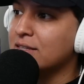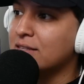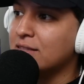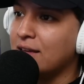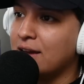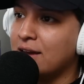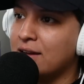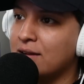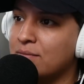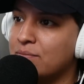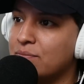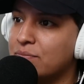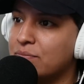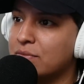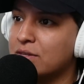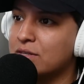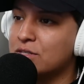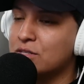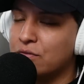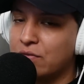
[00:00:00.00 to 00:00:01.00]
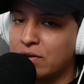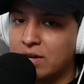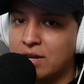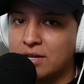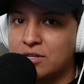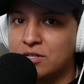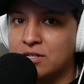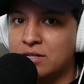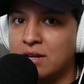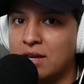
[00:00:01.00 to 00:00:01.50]
that
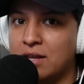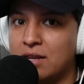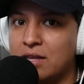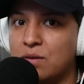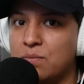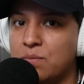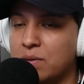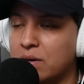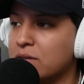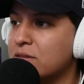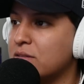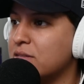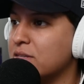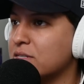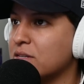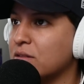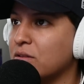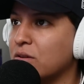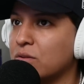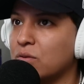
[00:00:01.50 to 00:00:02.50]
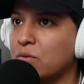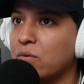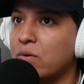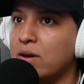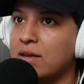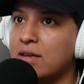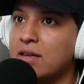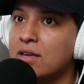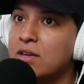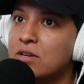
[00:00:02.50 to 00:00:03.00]
certification and he built this along the
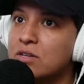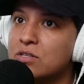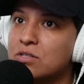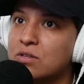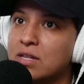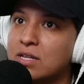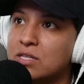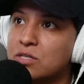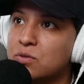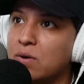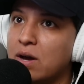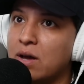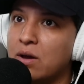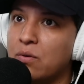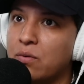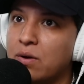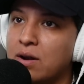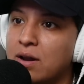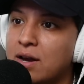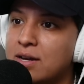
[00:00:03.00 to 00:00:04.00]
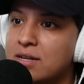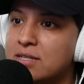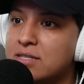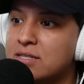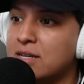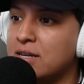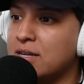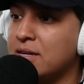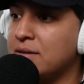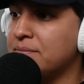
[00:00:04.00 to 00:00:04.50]
way. So that's why when I
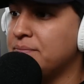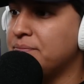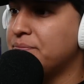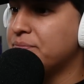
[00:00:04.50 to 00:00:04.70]
say